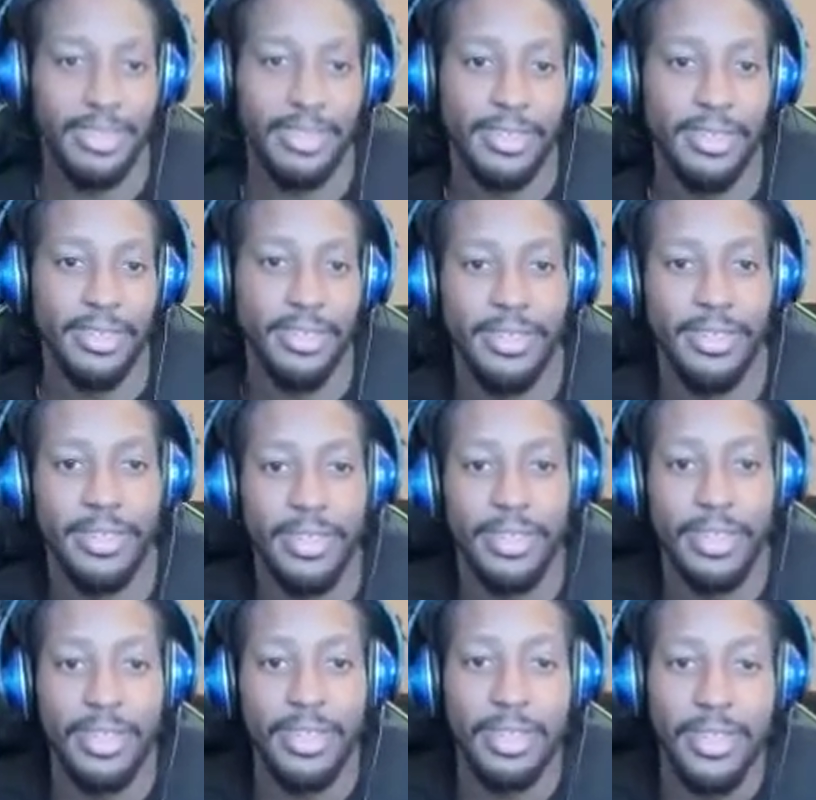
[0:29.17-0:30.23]

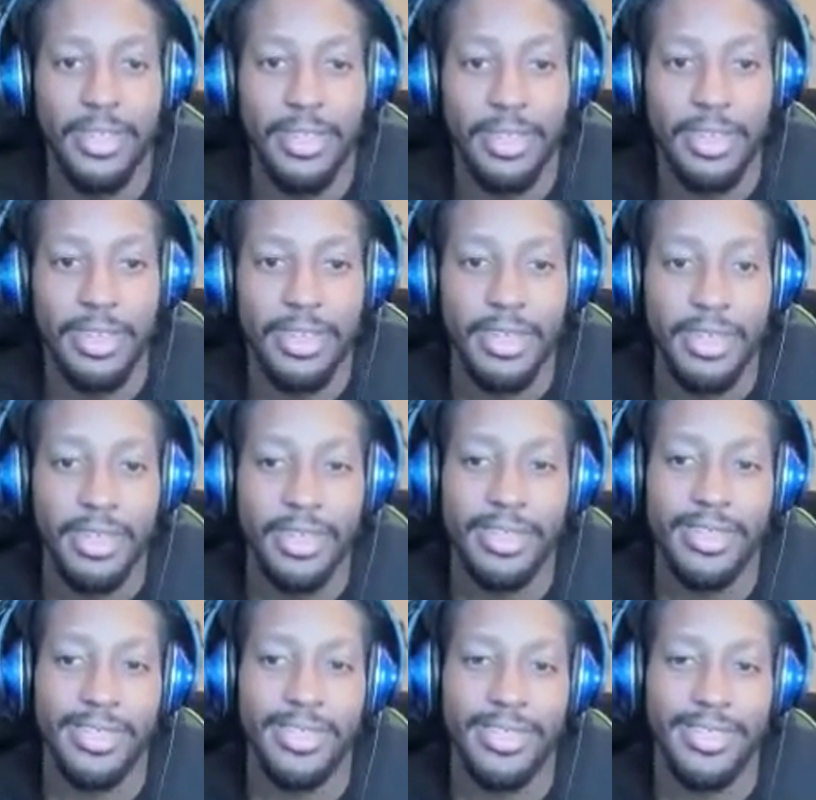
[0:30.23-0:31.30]

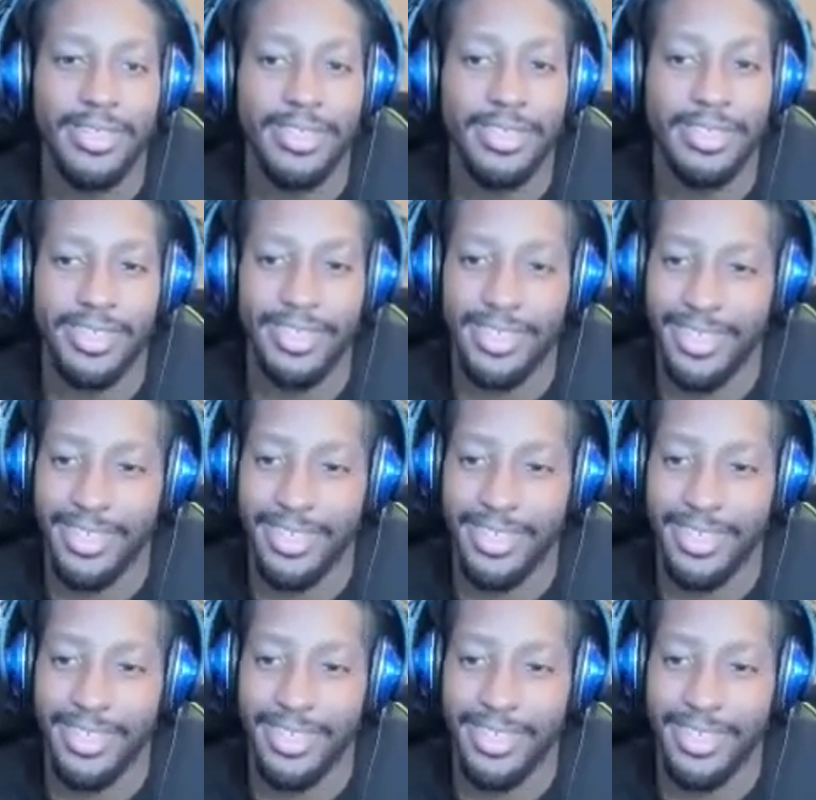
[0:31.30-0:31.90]
[no speech]